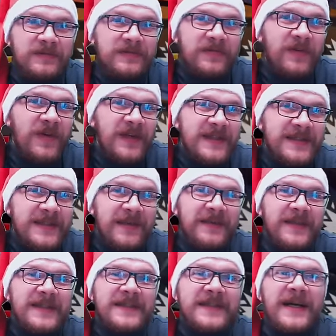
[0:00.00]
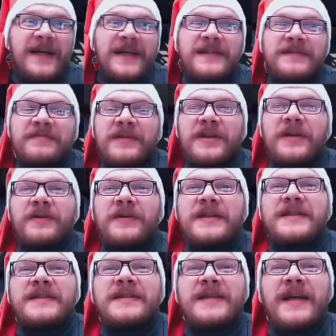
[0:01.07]
for a seven star you know
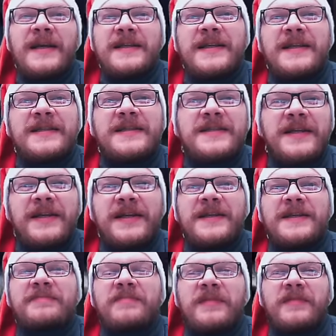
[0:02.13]
it's not necessarily